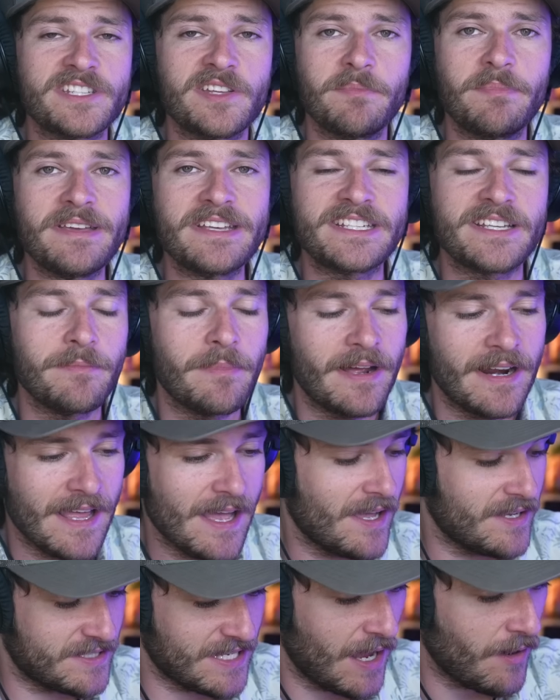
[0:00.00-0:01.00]
wants to be
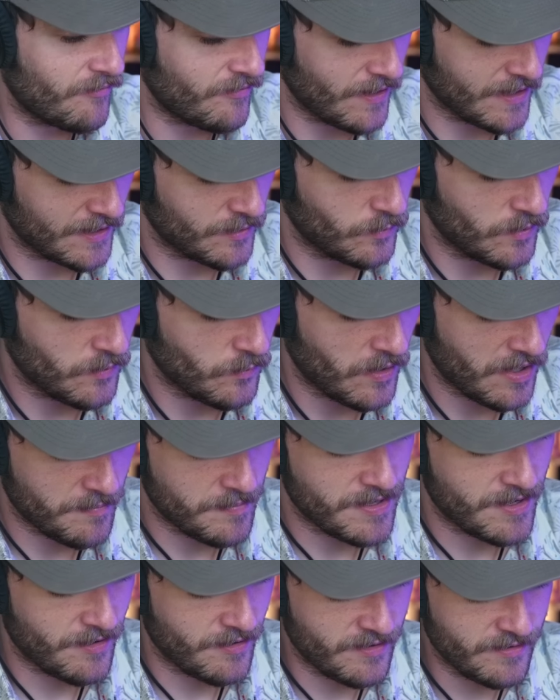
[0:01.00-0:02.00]
somebody else. I fucking wouldn't want
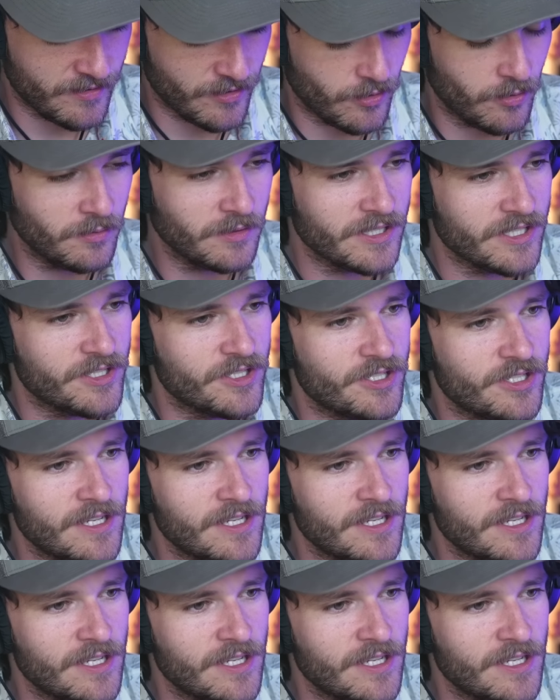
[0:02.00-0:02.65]
to be here either. Holy